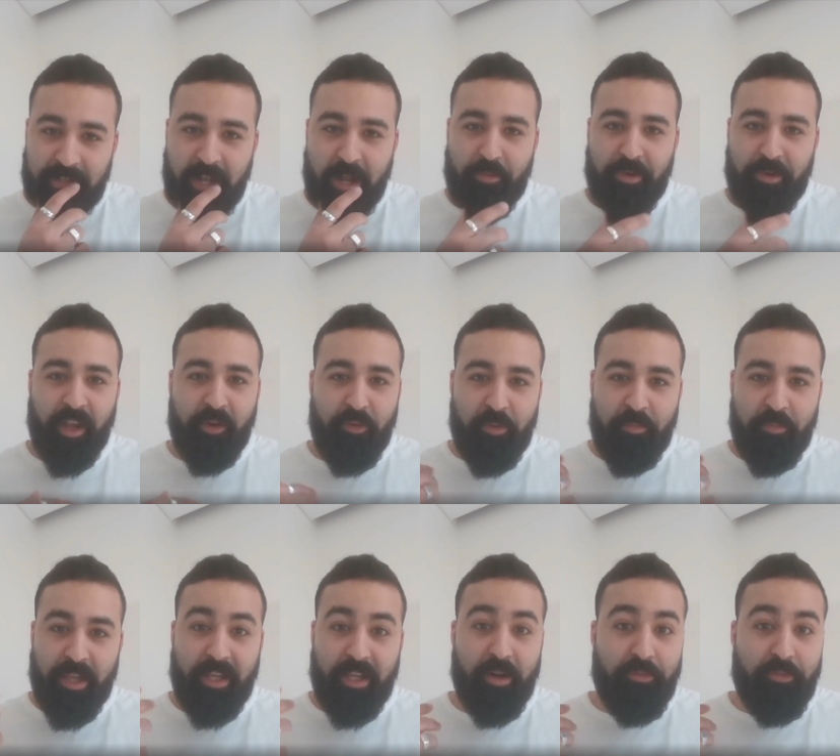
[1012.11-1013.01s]
How can we
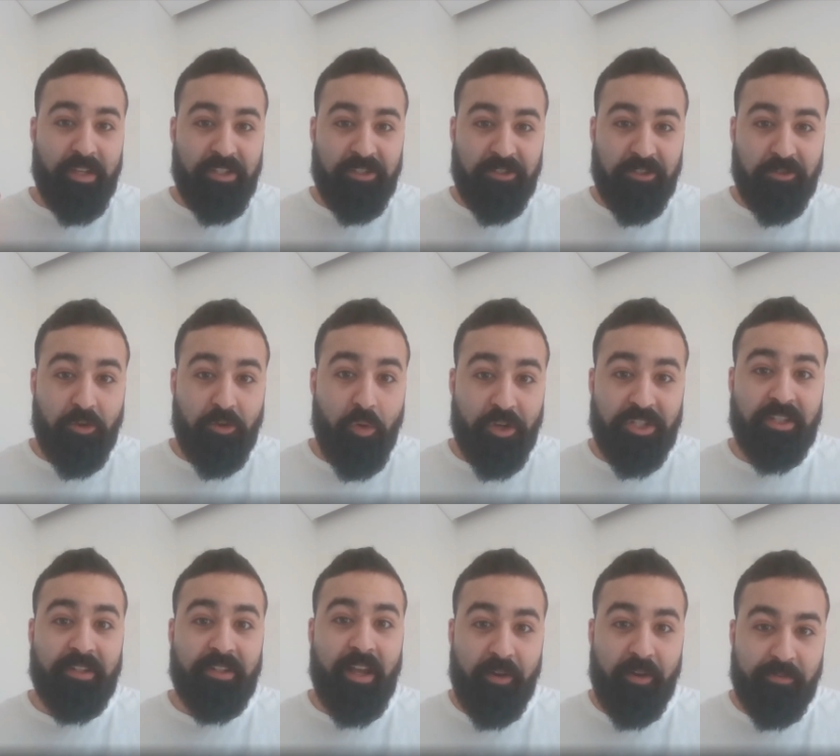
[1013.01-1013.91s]
make a research
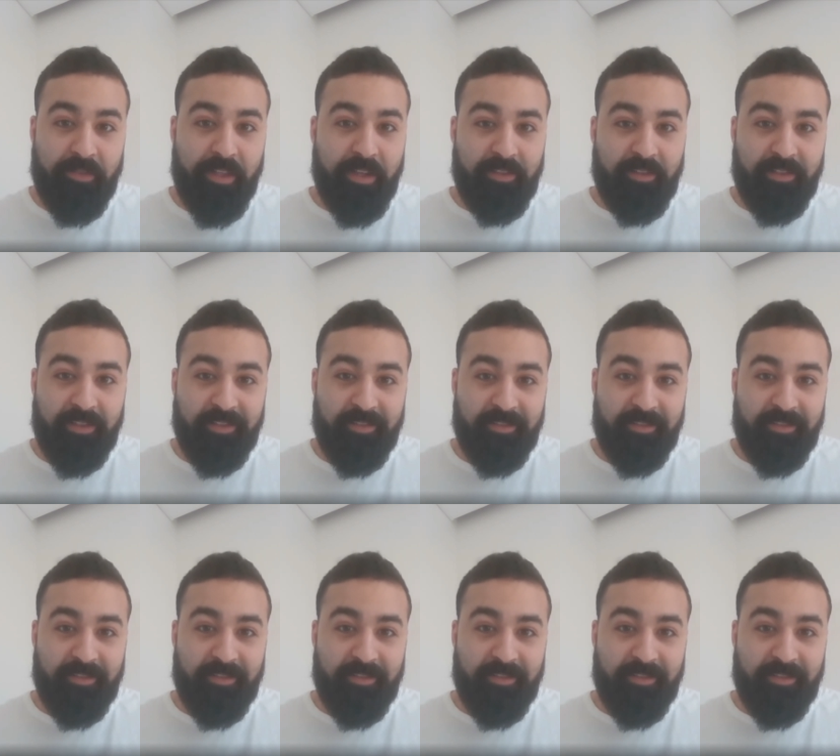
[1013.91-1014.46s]
question out of that?